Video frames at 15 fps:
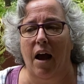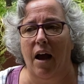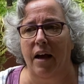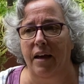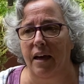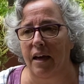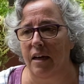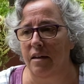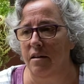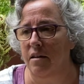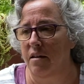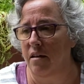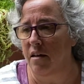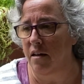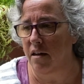Again,
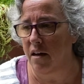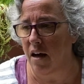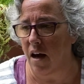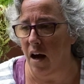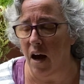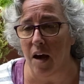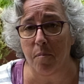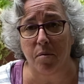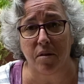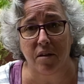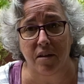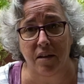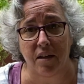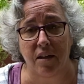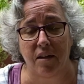I
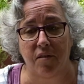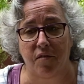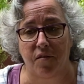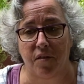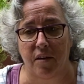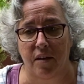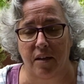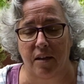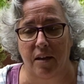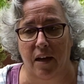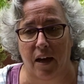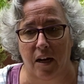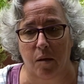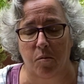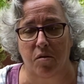believe in
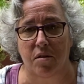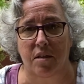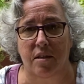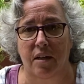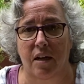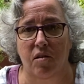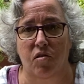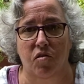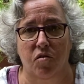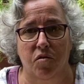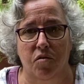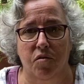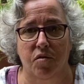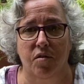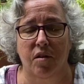Animal
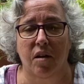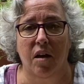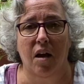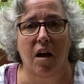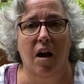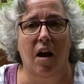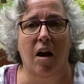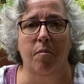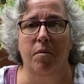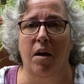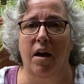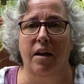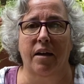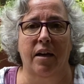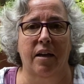Essentials. I'm
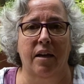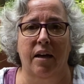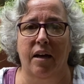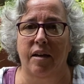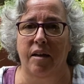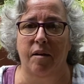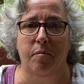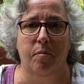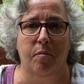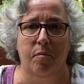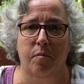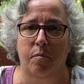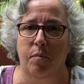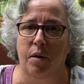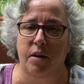not getting any
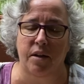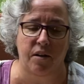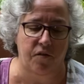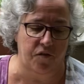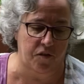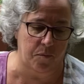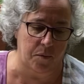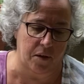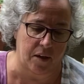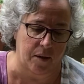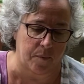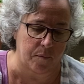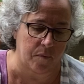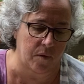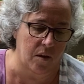money from
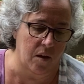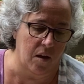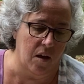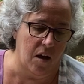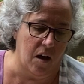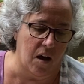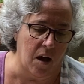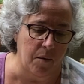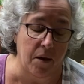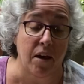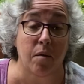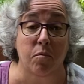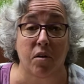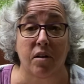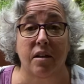them. I
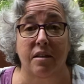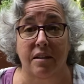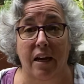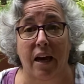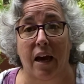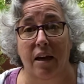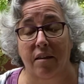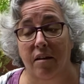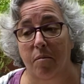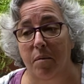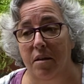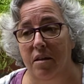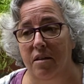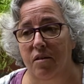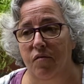am going to tag them
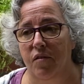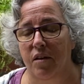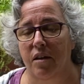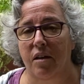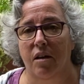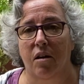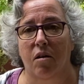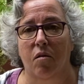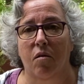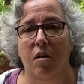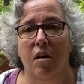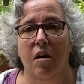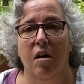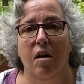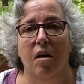in this video,
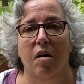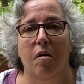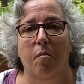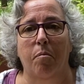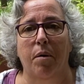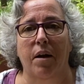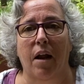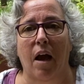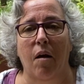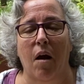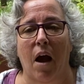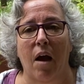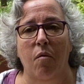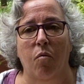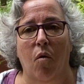but
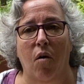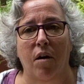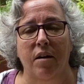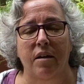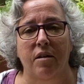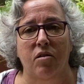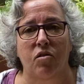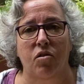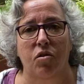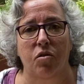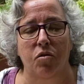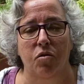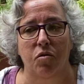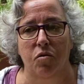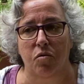I wanted
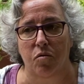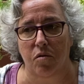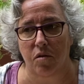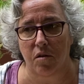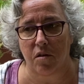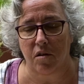to